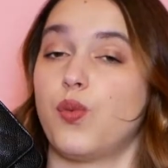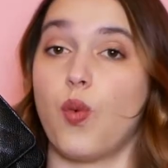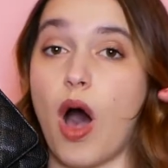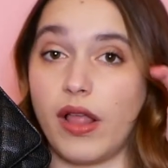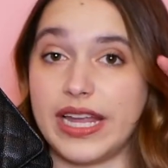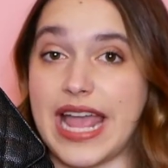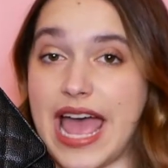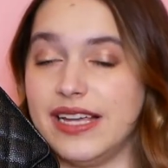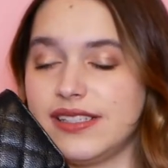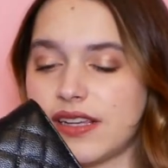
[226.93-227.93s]

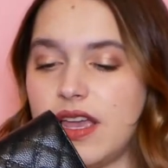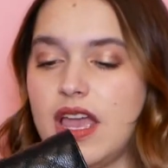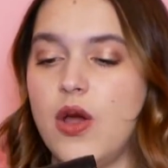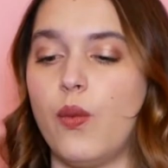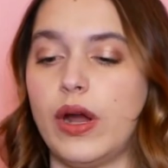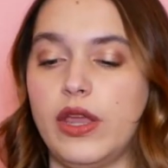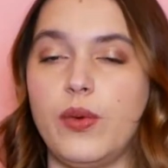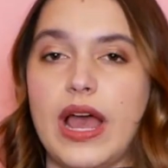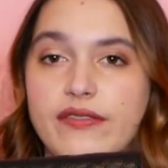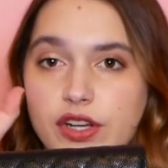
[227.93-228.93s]
wallet-esque, where you
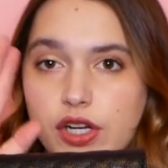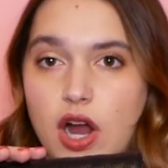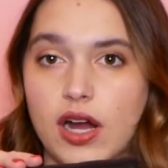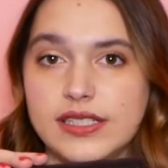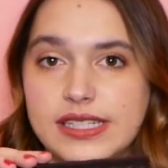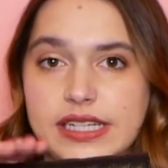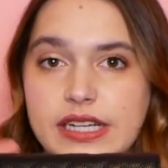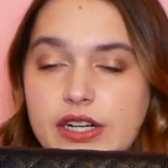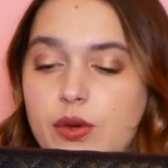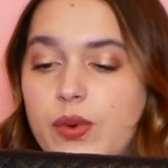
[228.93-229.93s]
would have your cards in
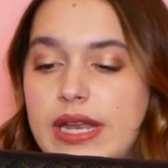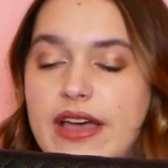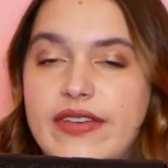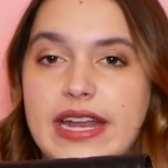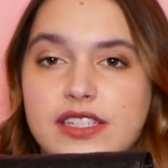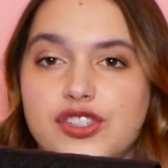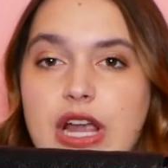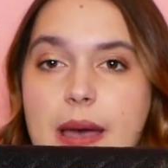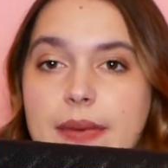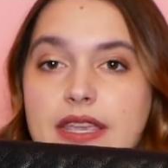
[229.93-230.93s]
here, you wouldn't have any
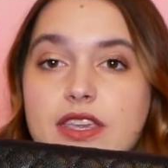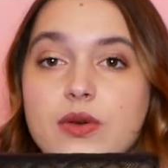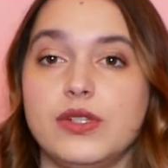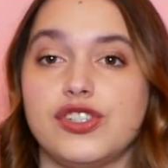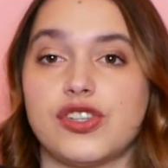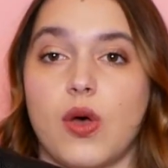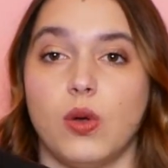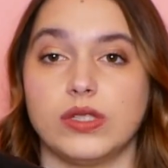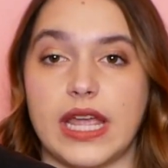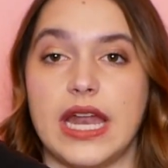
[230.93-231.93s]
strap, and you would just
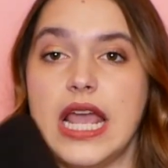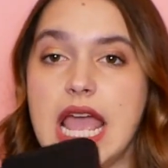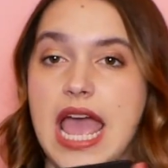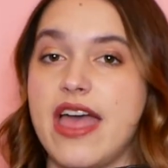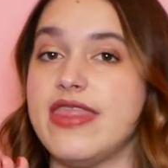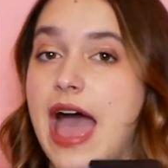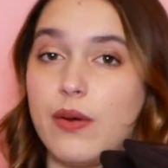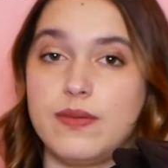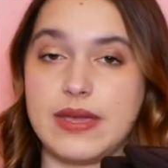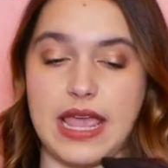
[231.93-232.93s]
hold it, and that
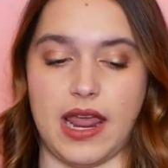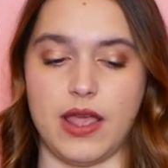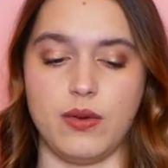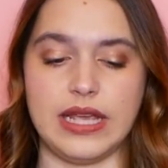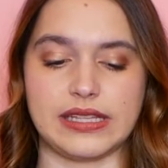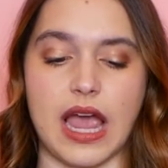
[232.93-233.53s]
would be it. It